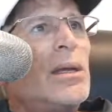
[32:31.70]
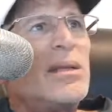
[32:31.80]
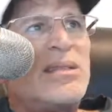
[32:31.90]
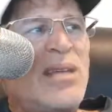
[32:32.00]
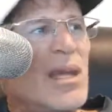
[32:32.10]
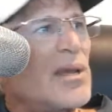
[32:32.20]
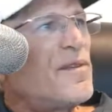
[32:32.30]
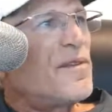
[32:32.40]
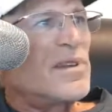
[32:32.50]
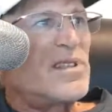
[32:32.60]
tick
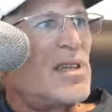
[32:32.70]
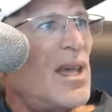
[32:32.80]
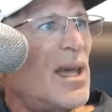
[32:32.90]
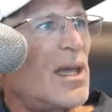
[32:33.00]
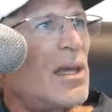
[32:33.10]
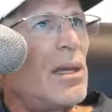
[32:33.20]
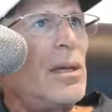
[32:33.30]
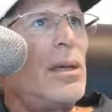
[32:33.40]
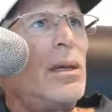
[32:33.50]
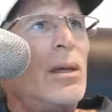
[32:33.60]
for tick
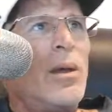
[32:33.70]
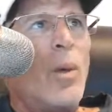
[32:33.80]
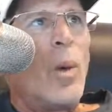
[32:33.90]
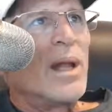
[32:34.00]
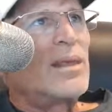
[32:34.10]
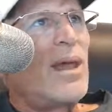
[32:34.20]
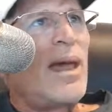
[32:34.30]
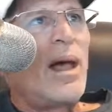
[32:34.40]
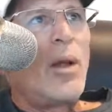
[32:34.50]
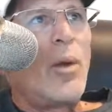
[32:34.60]
what the
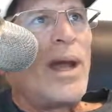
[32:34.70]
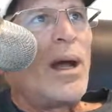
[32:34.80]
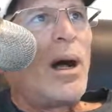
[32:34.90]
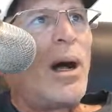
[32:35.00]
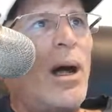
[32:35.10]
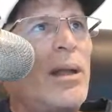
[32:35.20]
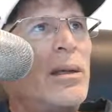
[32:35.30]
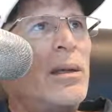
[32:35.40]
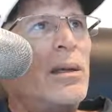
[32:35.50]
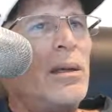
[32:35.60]
hell went
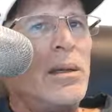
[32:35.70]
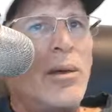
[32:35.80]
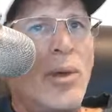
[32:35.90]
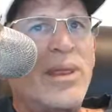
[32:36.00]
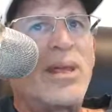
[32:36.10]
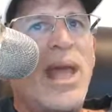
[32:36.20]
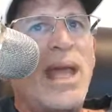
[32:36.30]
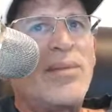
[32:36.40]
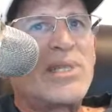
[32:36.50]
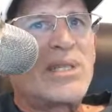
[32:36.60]
on with
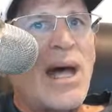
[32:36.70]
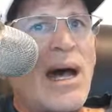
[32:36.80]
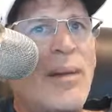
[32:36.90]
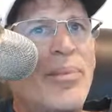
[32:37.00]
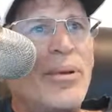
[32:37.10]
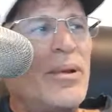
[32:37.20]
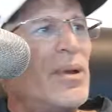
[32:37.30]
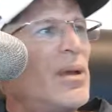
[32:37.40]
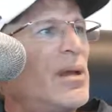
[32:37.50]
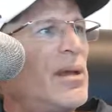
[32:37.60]
GameStop
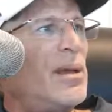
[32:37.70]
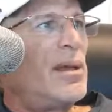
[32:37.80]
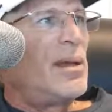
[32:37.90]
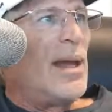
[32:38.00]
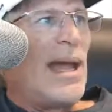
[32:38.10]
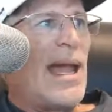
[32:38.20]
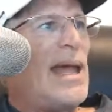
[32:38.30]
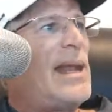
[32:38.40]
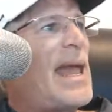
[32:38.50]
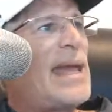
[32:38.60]

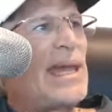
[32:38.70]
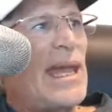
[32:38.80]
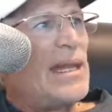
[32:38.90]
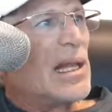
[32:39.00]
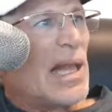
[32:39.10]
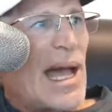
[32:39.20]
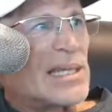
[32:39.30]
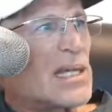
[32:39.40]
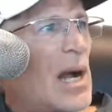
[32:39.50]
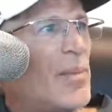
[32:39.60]
and in the
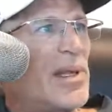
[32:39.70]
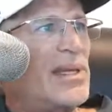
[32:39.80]
last couple of